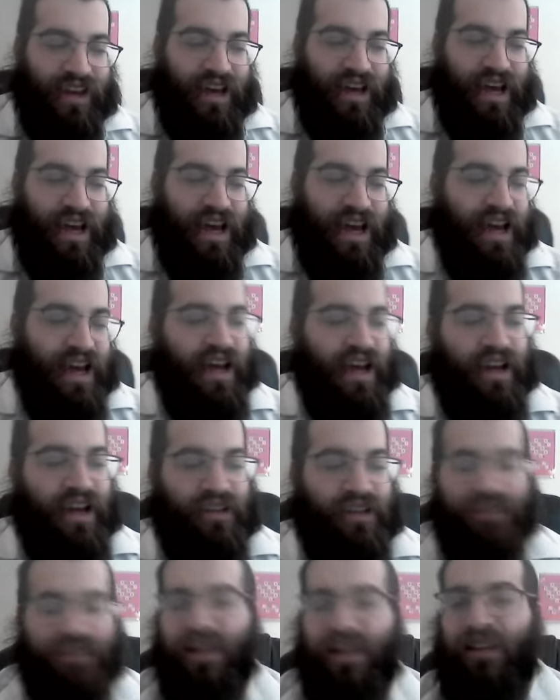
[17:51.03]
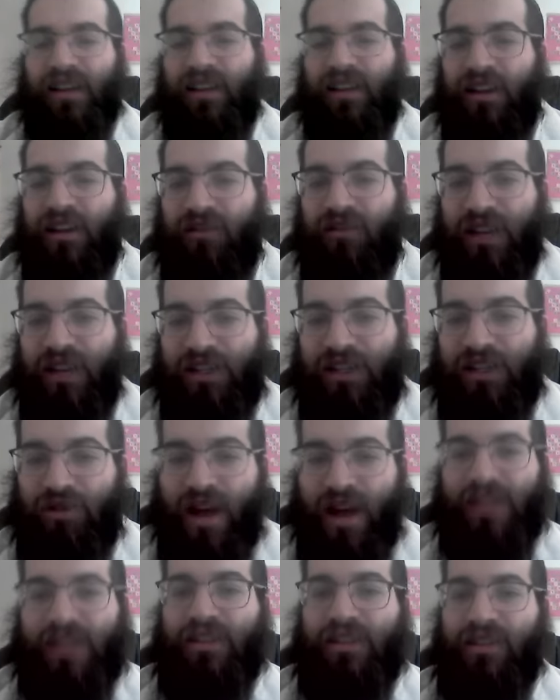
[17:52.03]
And suddenly a great
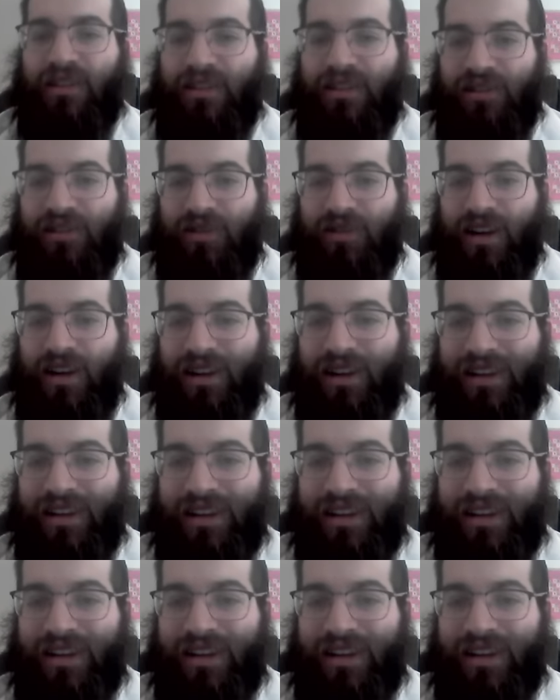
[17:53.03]
tragedy struck,